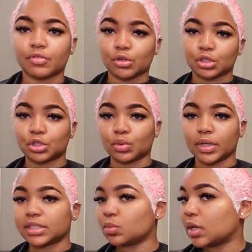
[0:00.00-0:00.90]
first
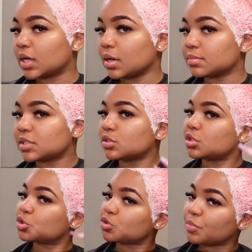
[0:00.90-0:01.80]
choice when it comes to
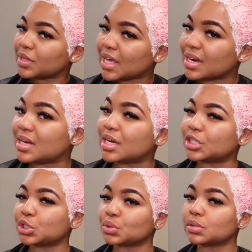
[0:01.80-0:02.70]
stripping that
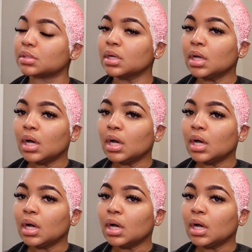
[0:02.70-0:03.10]
initial